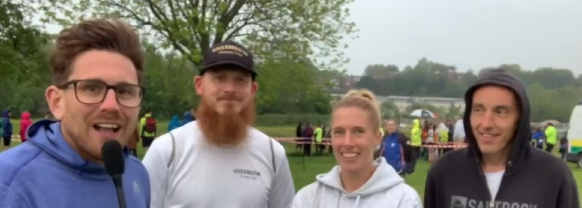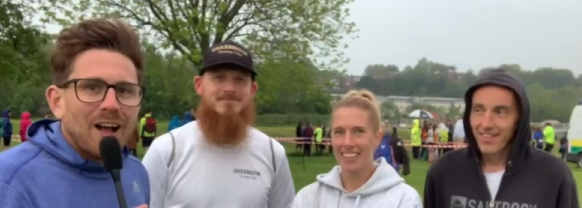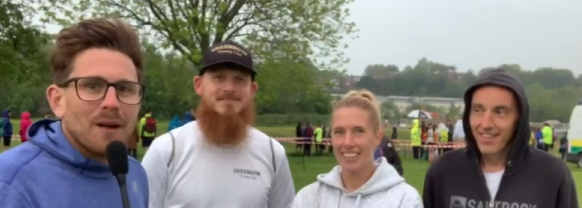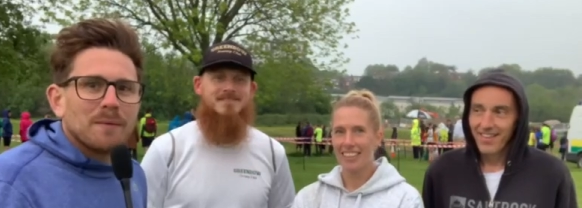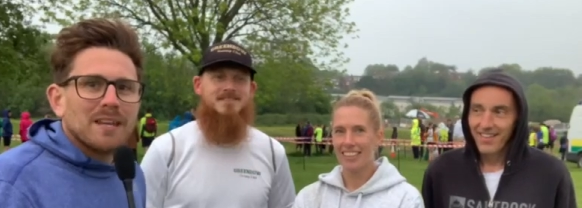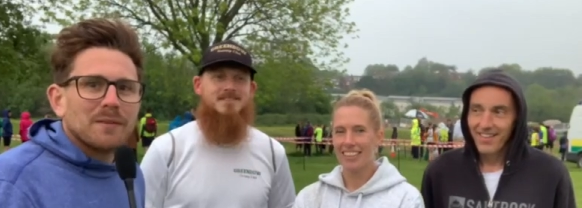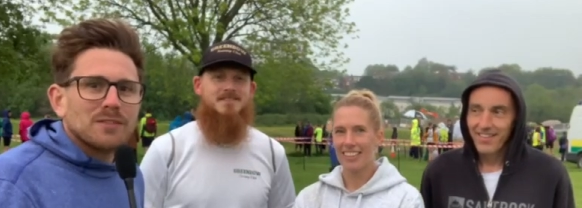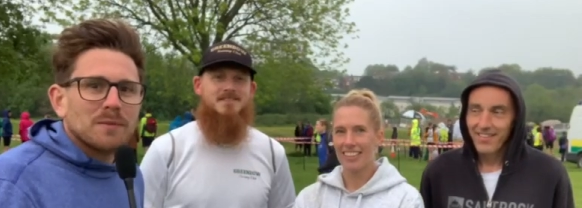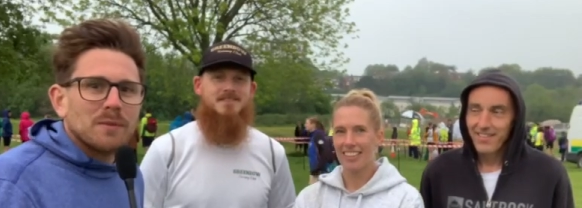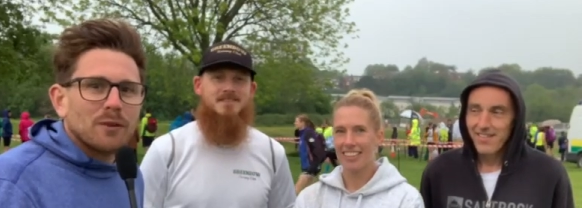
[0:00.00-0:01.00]
Speaker 1: I'm here with
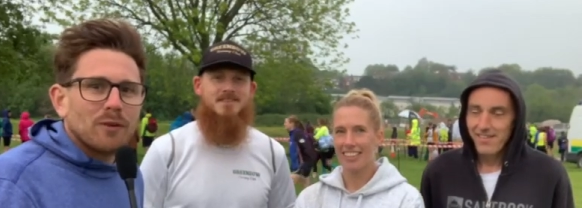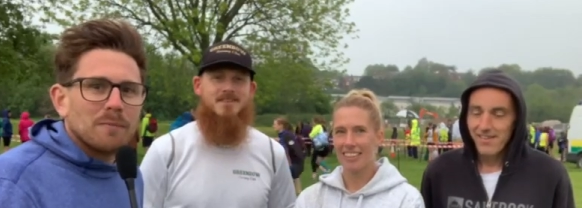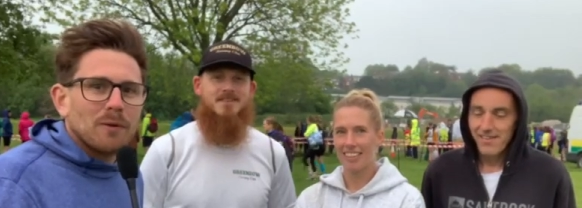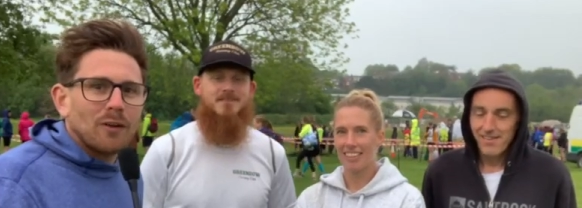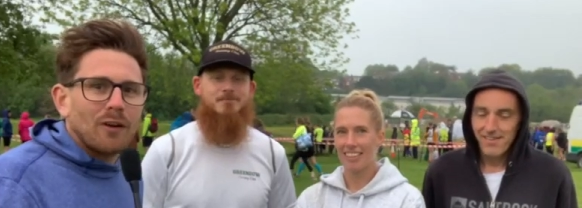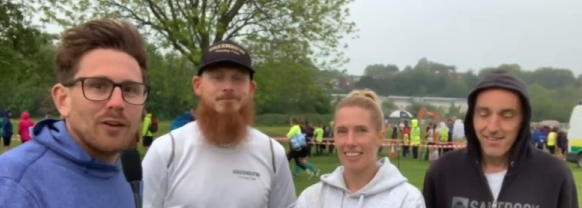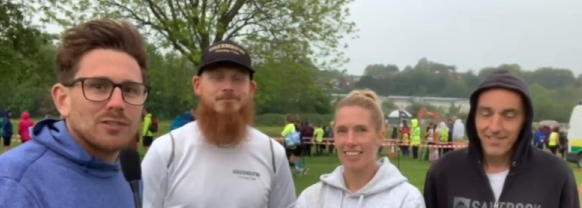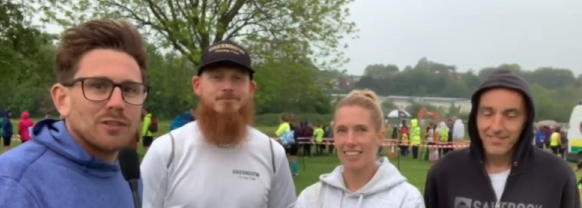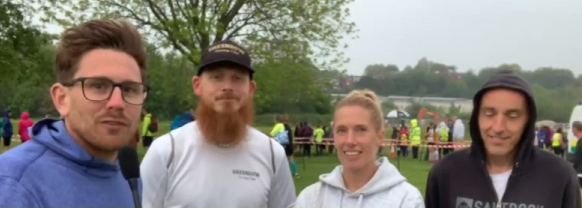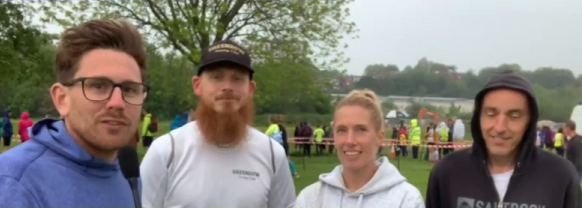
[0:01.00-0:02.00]
some of the Greenwood guys
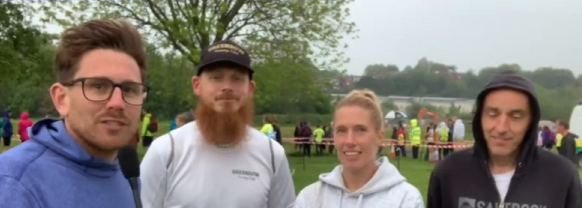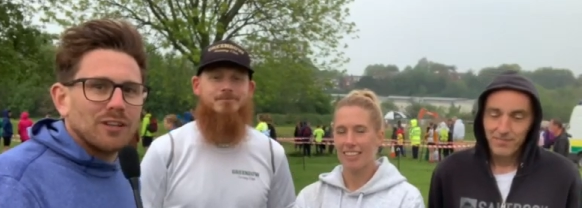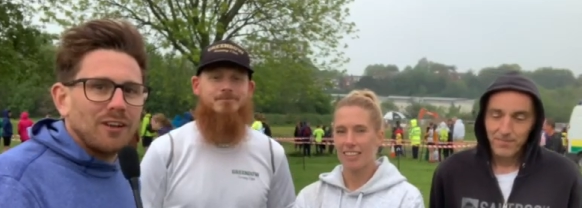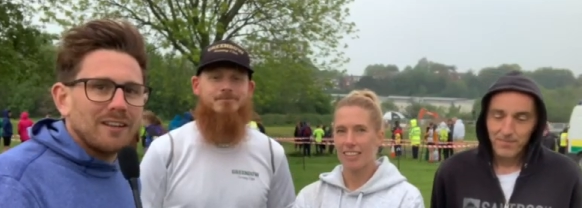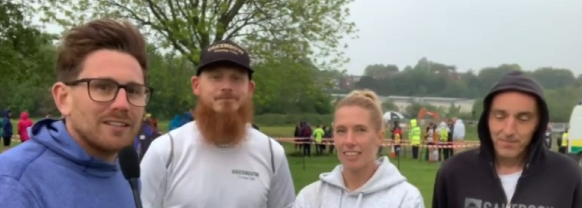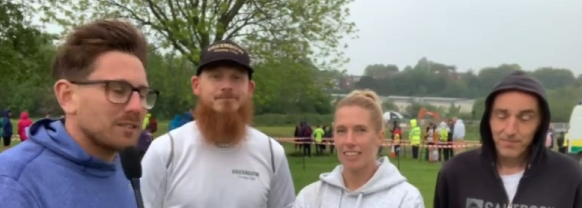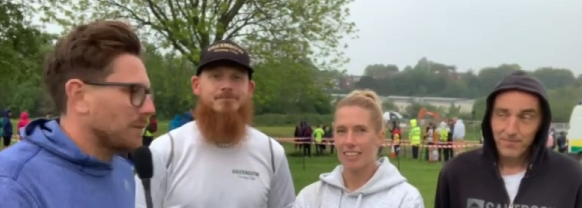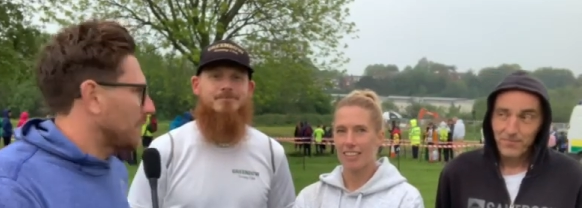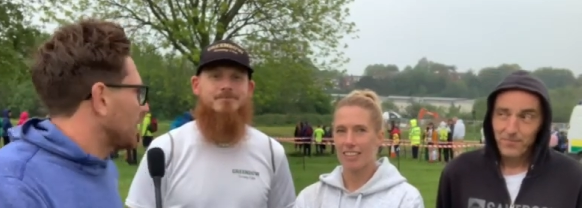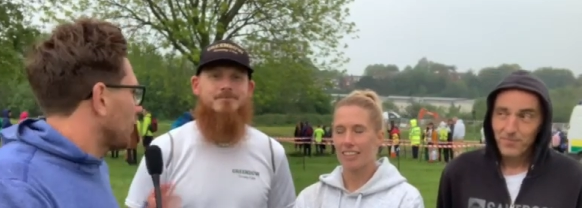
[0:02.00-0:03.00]
who've run tonight
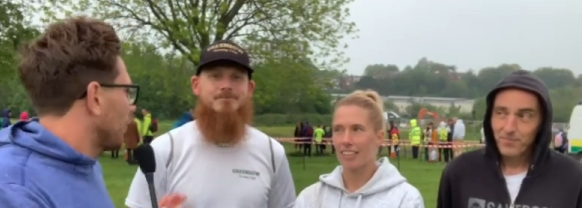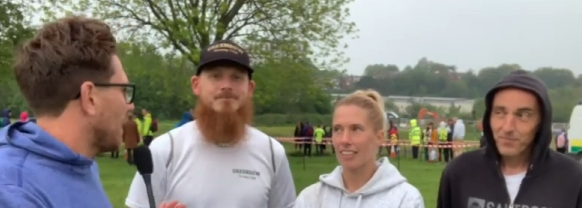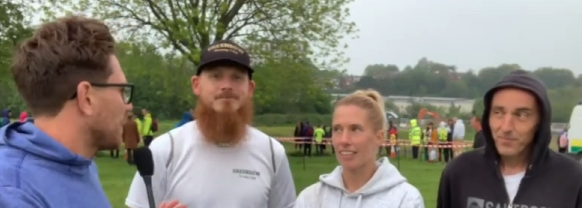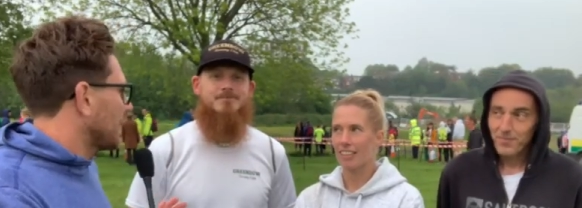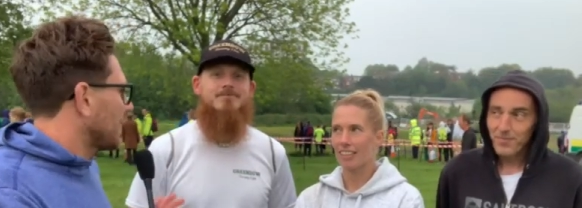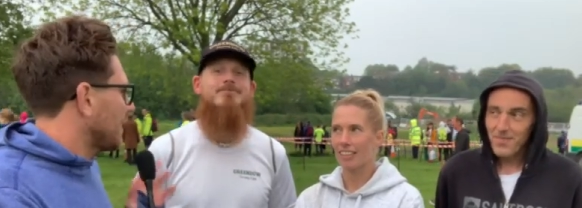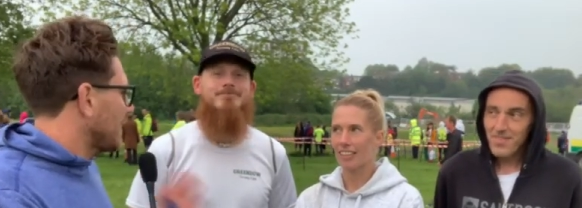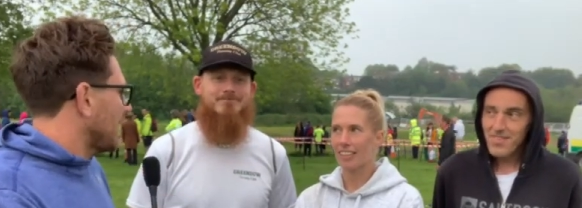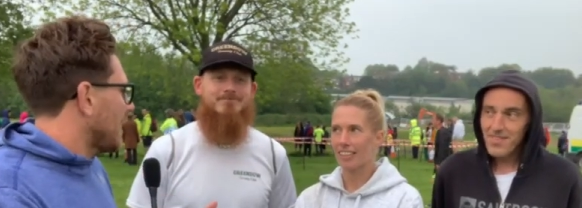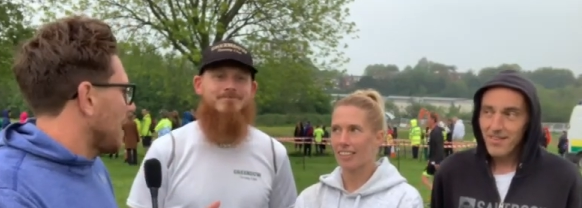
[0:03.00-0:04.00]
with Rab,
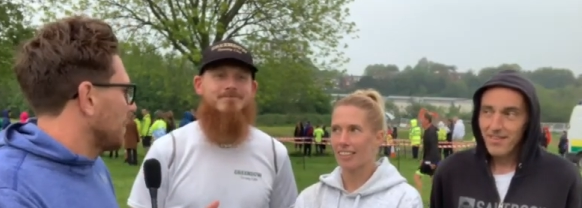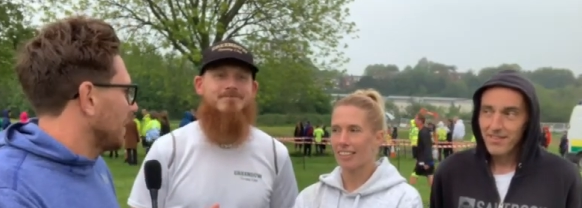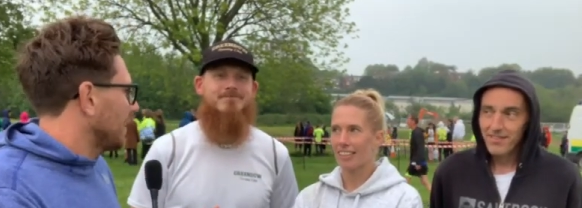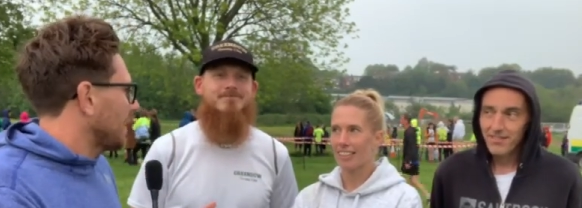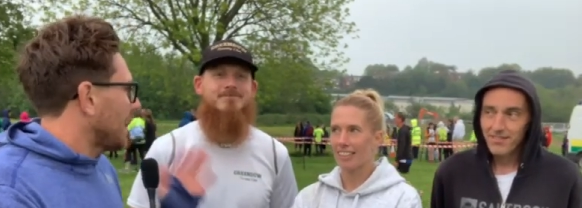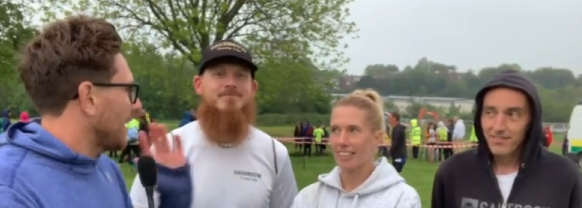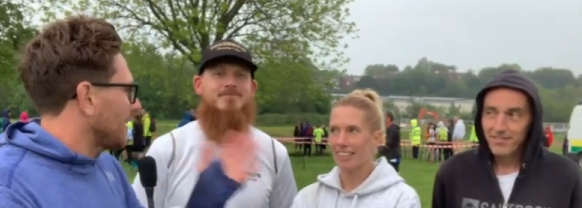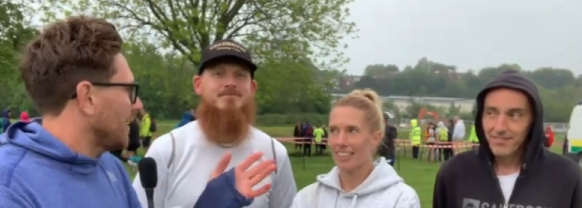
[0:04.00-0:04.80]
Emily, and